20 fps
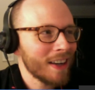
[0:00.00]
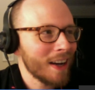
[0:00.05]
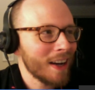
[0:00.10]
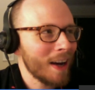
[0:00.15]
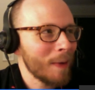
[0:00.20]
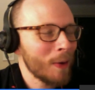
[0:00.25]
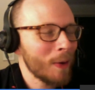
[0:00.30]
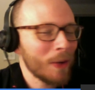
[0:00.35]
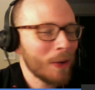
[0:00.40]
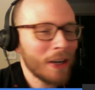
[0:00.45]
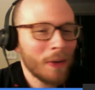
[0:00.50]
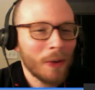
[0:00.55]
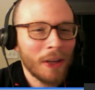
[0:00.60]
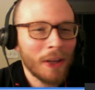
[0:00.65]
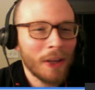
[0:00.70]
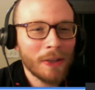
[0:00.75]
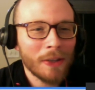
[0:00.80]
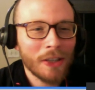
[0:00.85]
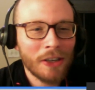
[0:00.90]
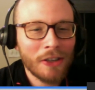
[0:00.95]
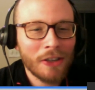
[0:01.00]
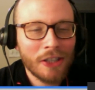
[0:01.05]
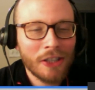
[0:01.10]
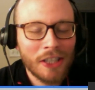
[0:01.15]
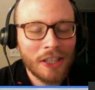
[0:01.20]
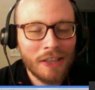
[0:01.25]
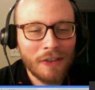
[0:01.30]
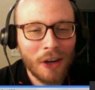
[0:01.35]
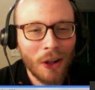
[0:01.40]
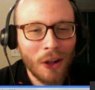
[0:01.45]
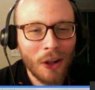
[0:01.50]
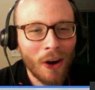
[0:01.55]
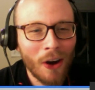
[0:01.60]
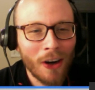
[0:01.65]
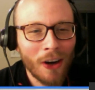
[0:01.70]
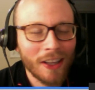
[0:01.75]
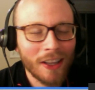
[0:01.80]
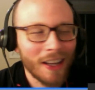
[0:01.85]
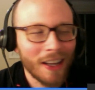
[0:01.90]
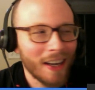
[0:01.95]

mean, when there was under Steve Clark,